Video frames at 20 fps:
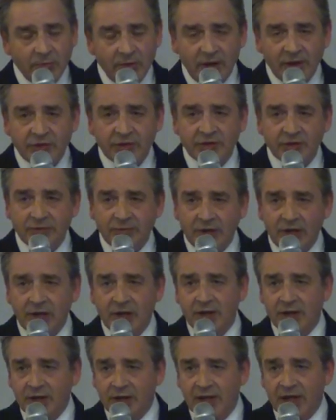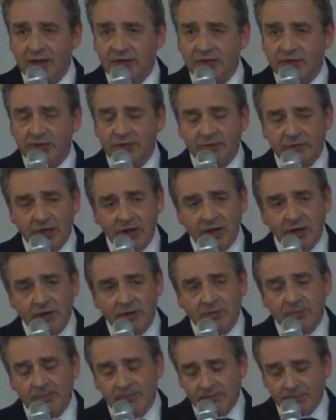but civilian against
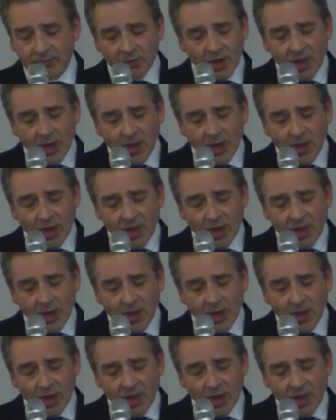civilian,